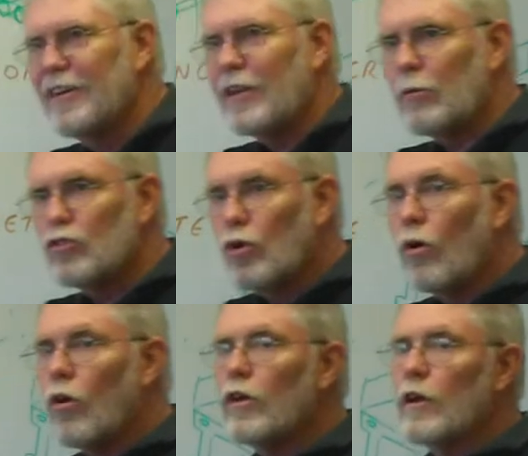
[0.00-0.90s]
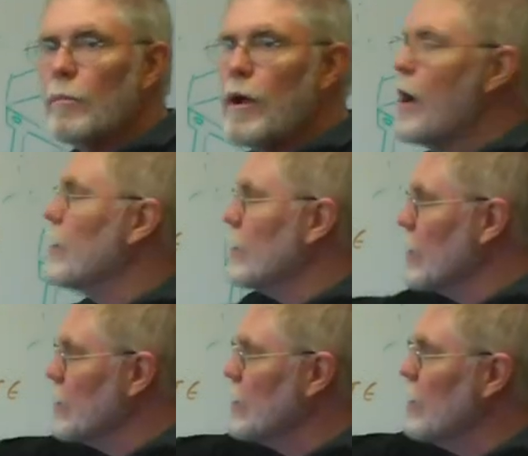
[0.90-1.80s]
they were talking about
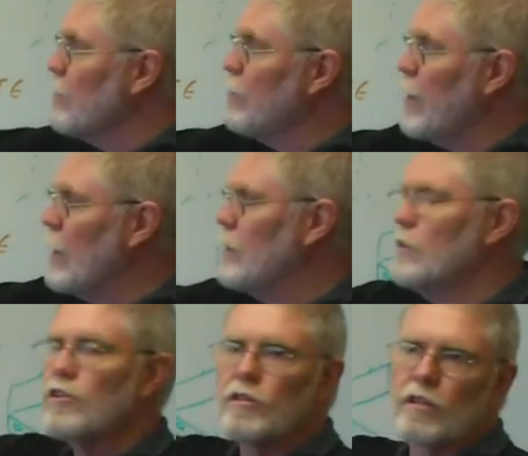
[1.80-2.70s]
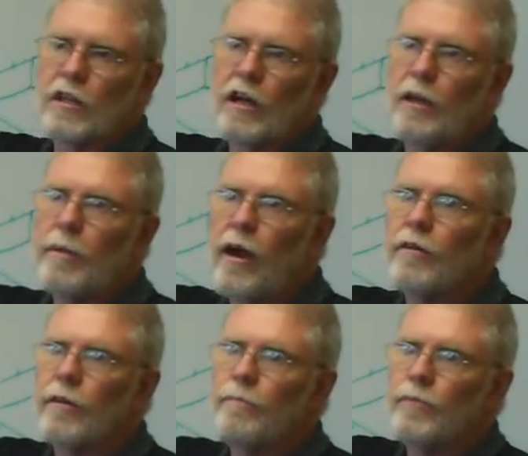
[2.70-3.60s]
the advantages that came
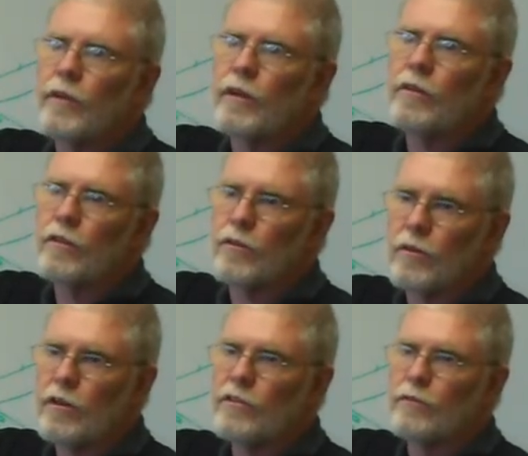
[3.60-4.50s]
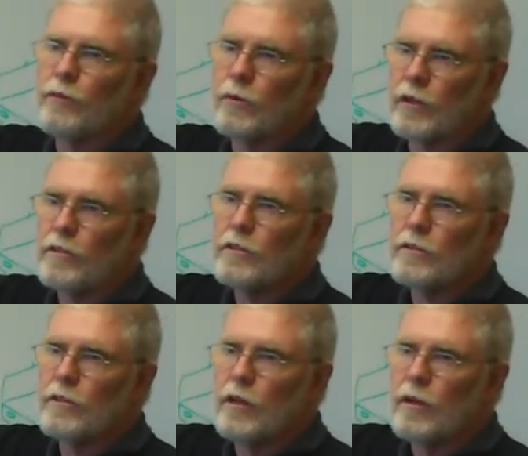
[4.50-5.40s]
out in the 30s and 40s
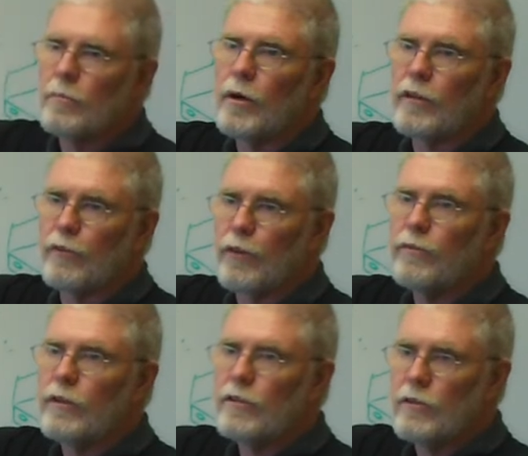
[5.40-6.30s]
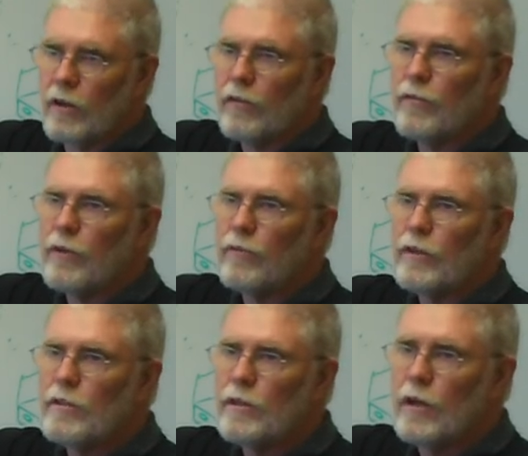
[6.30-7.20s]
and by the 50s,
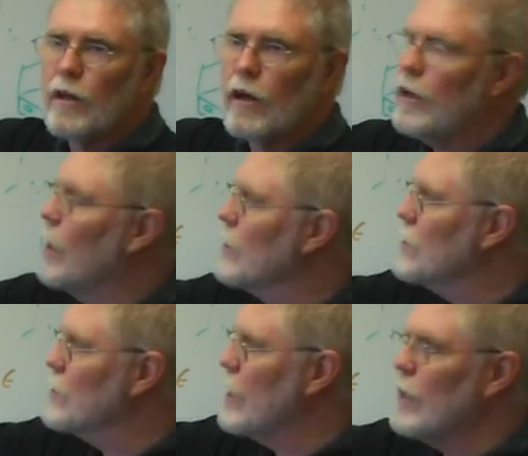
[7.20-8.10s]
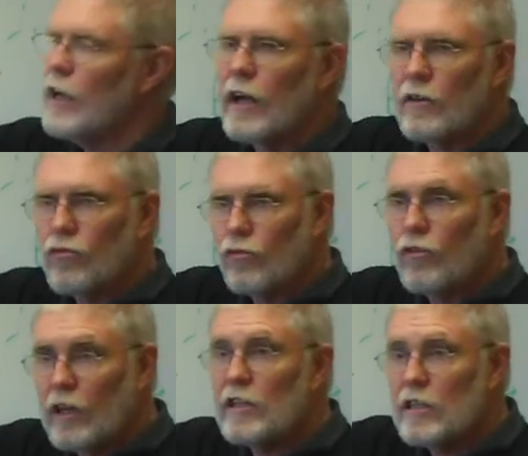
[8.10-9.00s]
1950s, in understanding how to do
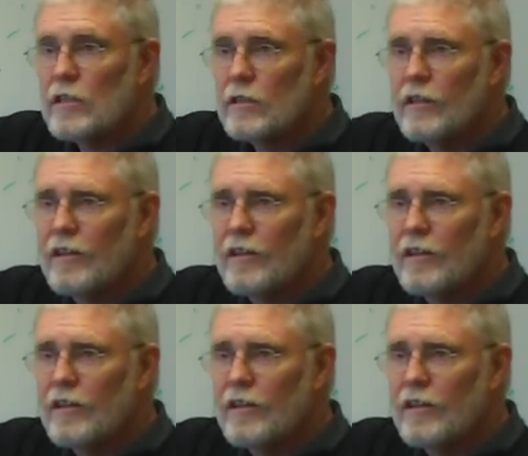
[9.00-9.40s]
this